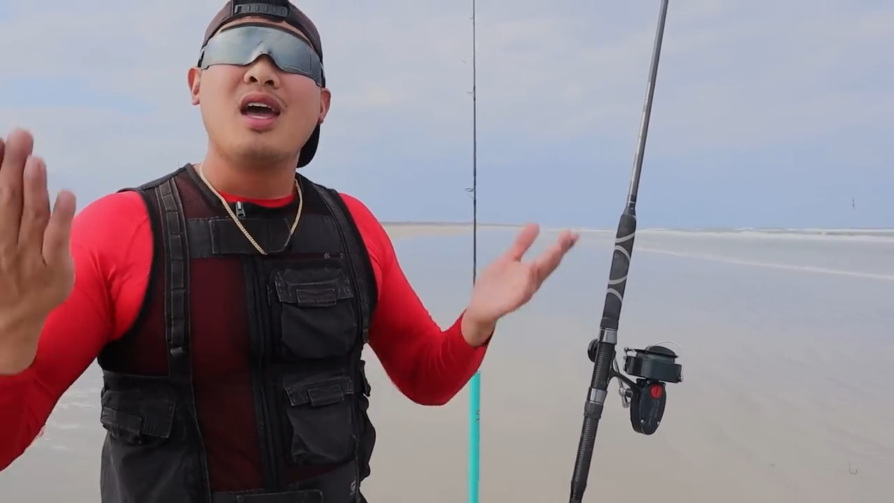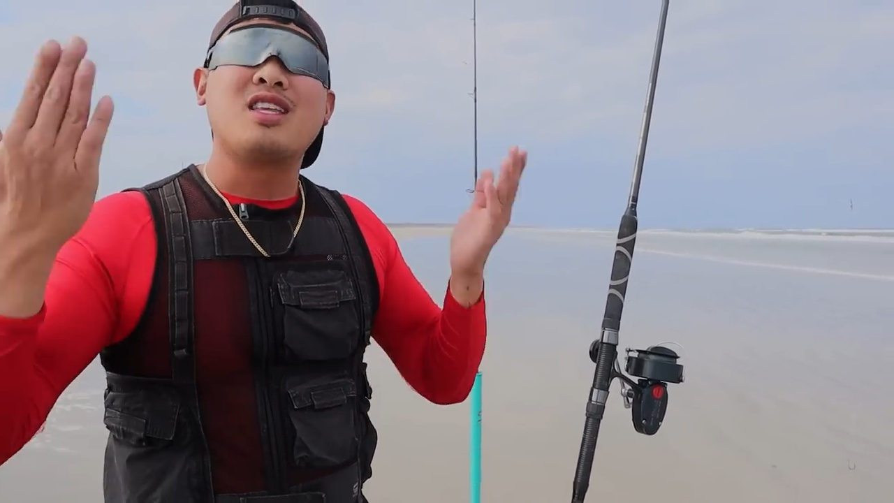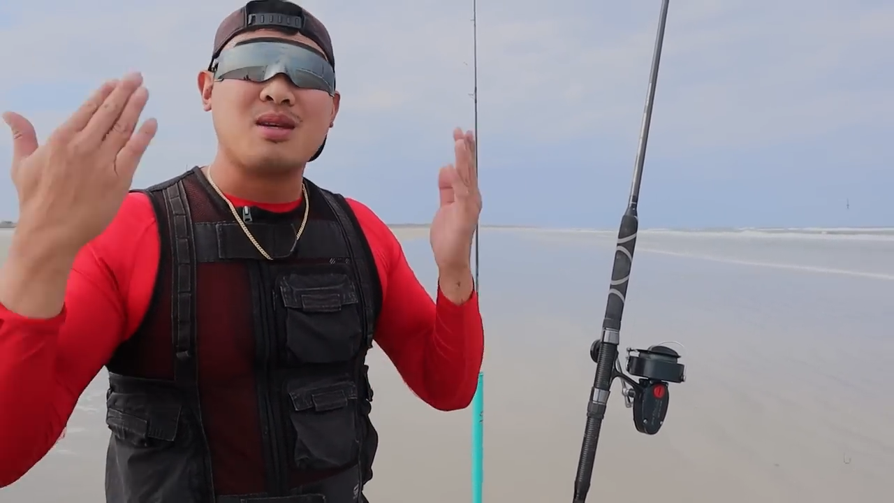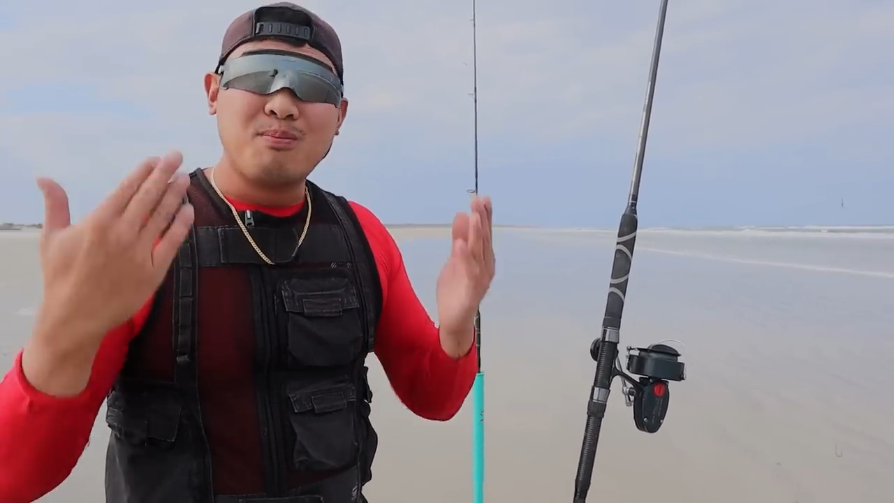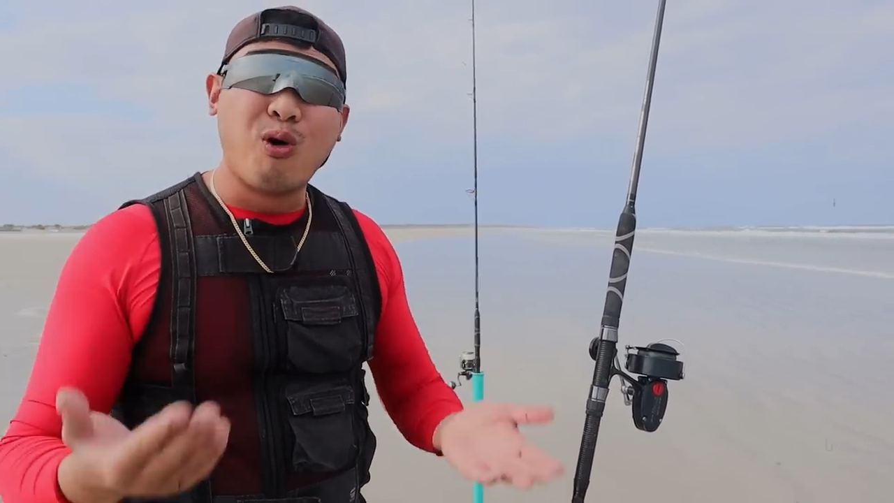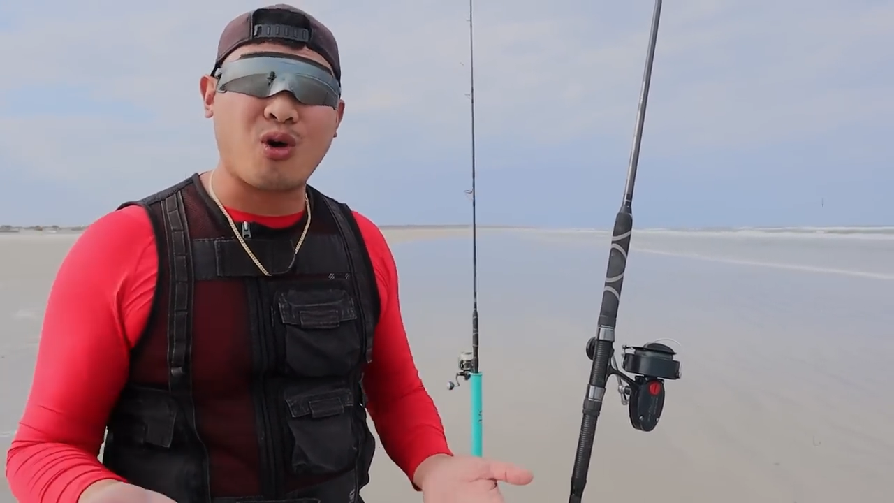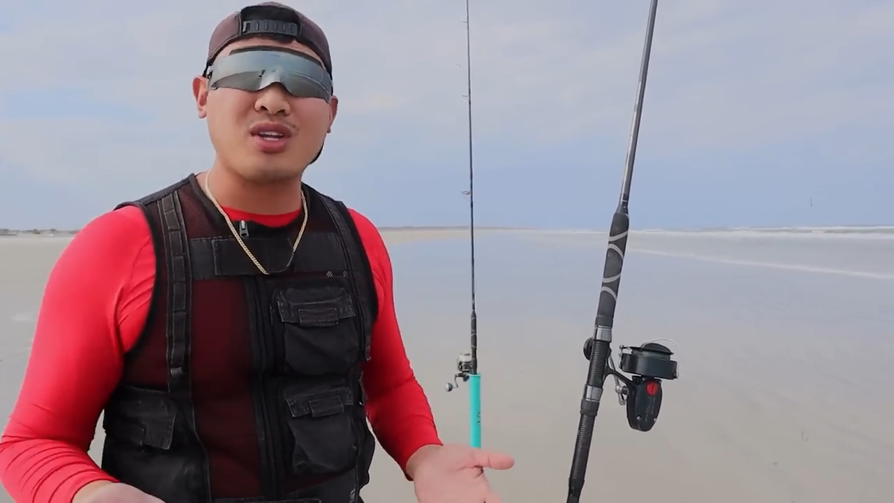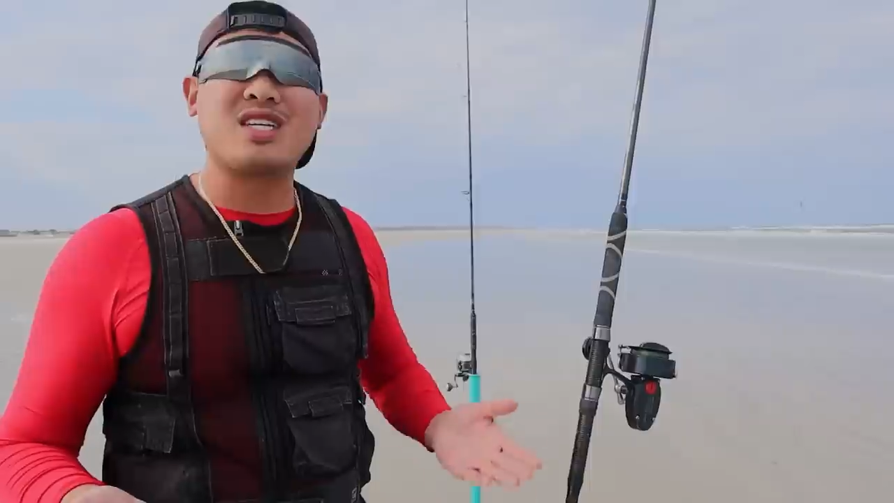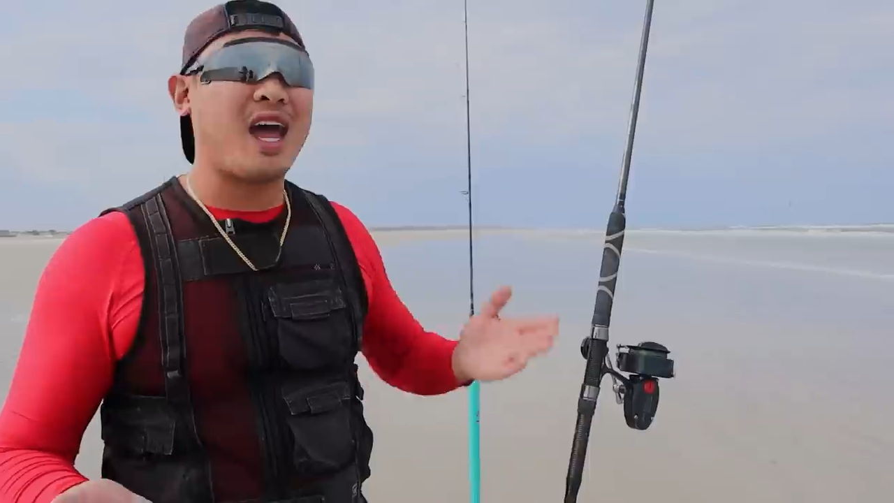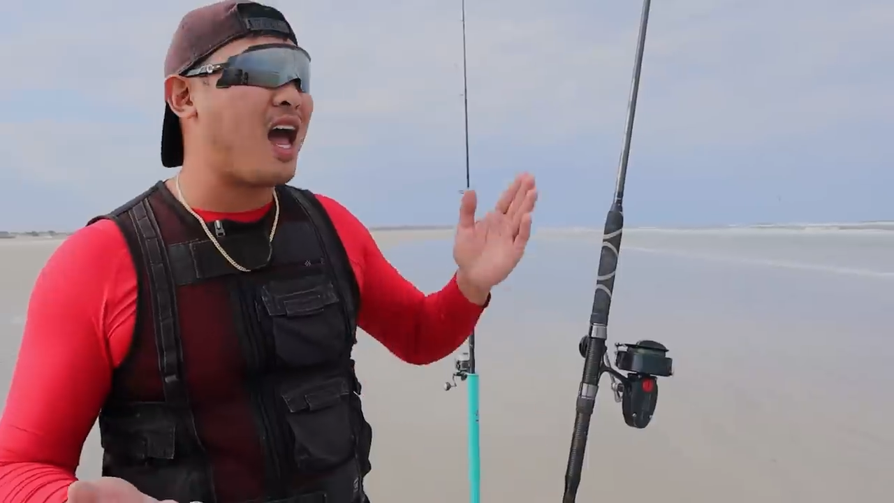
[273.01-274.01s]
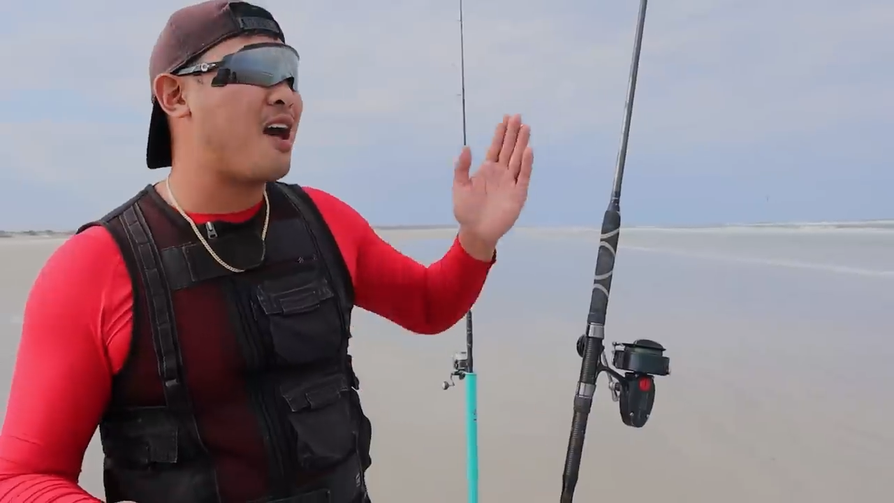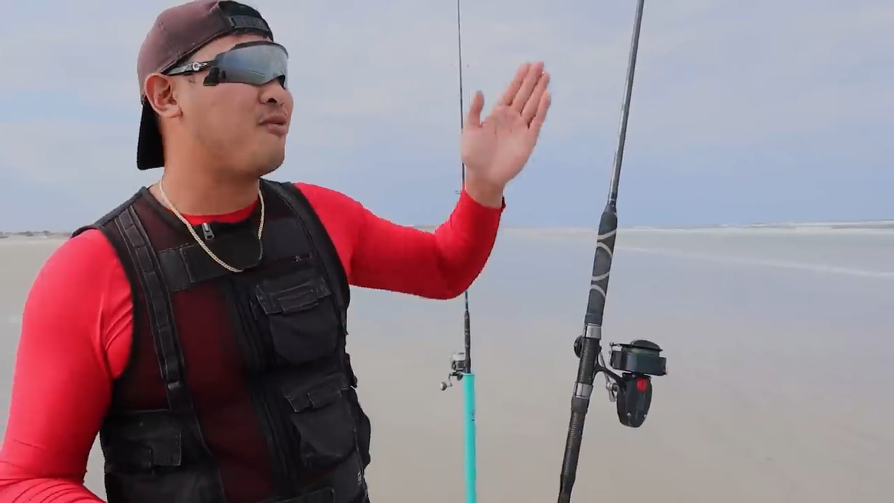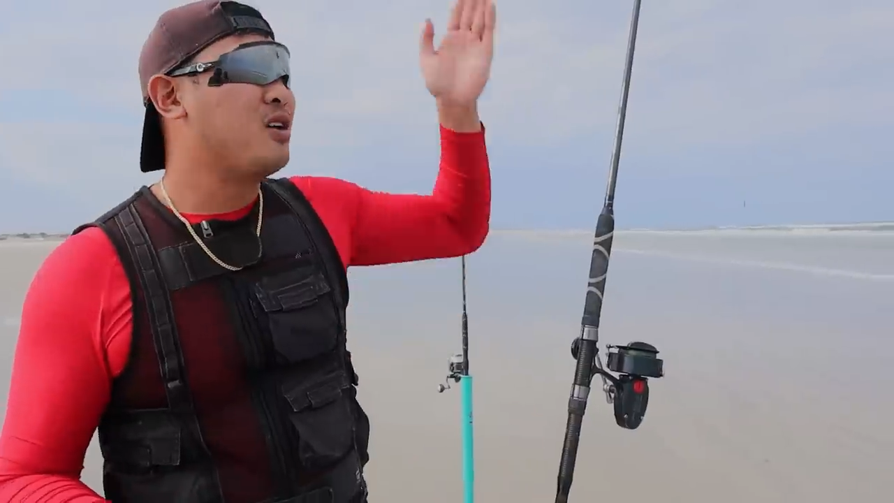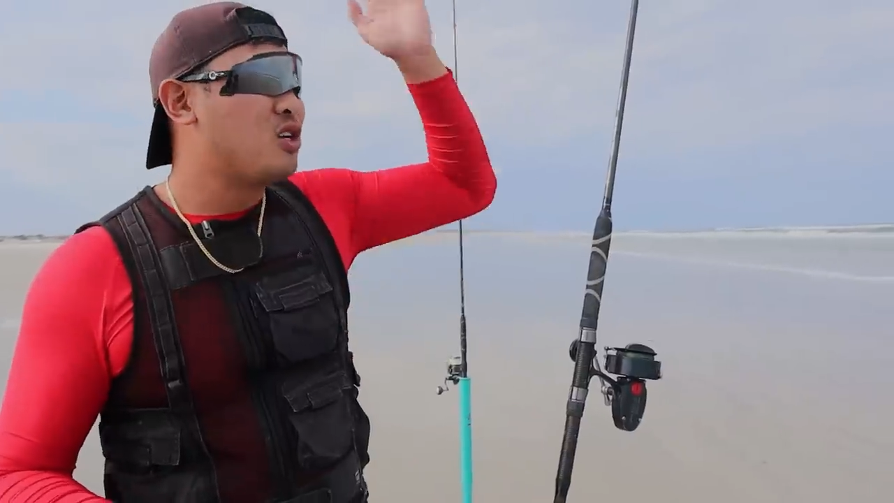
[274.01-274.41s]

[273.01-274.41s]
it's important to have